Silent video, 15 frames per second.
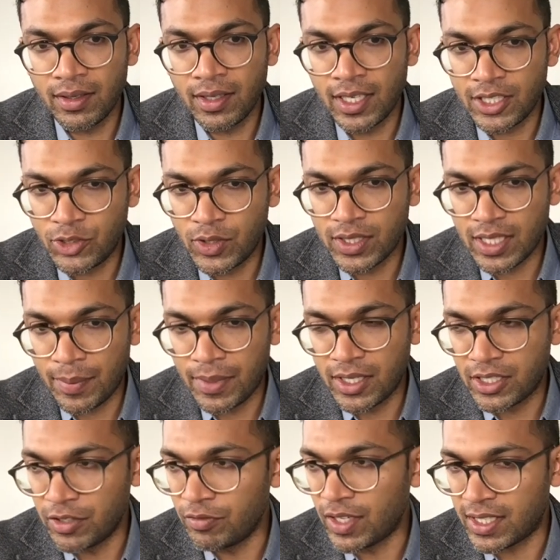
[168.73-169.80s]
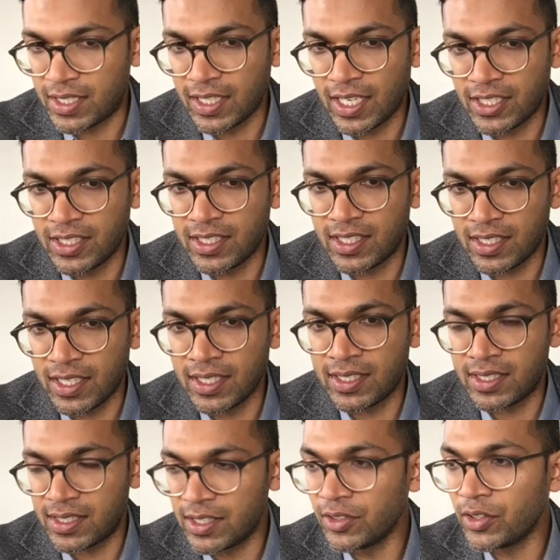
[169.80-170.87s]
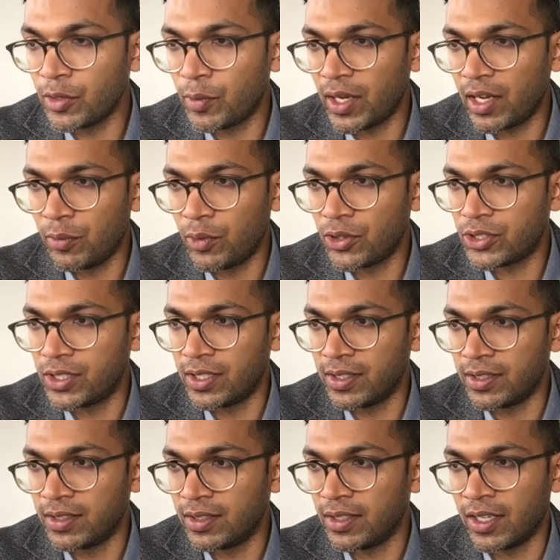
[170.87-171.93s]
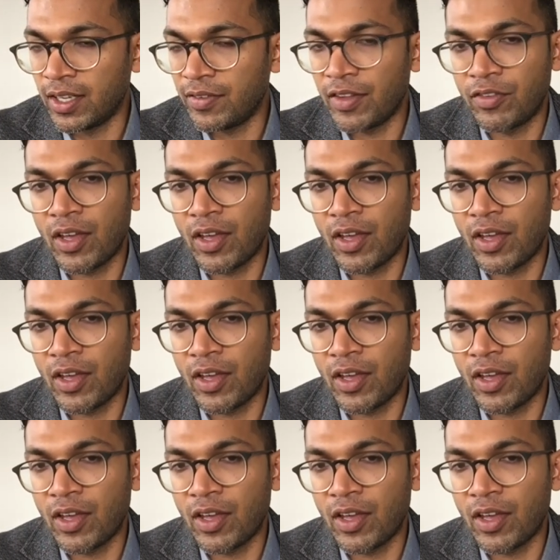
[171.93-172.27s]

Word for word: History examination investigations is still the way I want you to, you know,